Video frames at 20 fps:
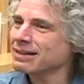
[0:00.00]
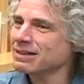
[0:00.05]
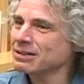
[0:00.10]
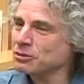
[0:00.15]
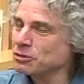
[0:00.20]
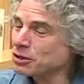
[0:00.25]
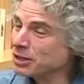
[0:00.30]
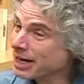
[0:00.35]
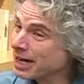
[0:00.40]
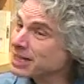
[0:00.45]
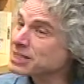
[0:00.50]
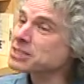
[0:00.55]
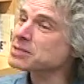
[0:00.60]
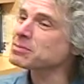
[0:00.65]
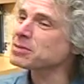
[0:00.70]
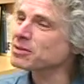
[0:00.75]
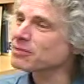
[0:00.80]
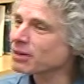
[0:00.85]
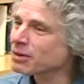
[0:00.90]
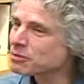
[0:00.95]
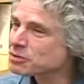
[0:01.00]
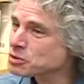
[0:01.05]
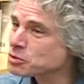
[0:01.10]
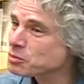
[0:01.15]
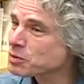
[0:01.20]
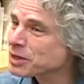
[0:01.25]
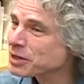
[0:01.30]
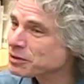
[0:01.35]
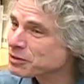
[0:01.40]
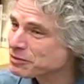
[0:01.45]
You could ask me if I was
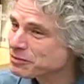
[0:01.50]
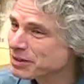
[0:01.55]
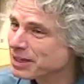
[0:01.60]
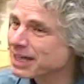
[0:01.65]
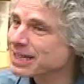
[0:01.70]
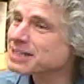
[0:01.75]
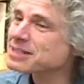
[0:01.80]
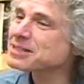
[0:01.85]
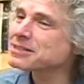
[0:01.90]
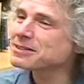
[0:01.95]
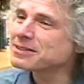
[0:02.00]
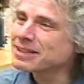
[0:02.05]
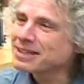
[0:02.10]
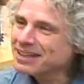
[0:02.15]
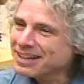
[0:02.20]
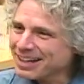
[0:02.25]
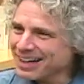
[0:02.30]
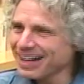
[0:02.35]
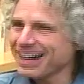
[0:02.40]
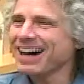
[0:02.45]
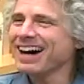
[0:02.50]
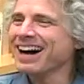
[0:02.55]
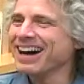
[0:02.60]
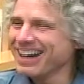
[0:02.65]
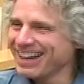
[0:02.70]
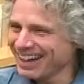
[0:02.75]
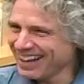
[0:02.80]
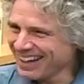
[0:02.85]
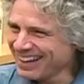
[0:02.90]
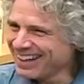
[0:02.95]
aware of that.
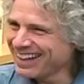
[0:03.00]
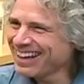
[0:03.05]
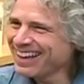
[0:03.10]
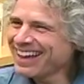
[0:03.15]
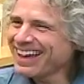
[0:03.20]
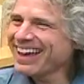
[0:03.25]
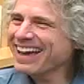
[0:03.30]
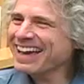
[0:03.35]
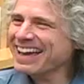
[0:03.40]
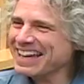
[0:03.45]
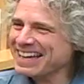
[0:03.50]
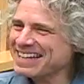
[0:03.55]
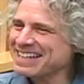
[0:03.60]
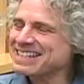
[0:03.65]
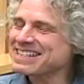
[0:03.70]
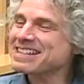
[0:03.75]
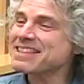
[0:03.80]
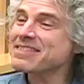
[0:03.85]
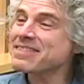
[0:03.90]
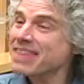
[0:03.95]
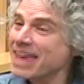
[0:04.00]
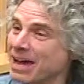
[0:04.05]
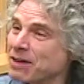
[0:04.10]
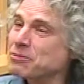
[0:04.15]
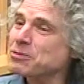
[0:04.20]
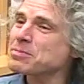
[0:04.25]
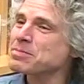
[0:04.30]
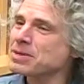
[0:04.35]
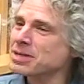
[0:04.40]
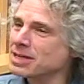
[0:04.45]
And that
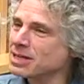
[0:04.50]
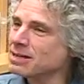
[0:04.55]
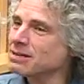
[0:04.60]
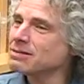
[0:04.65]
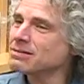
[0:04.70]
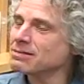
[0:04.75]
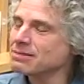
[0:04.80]
would be...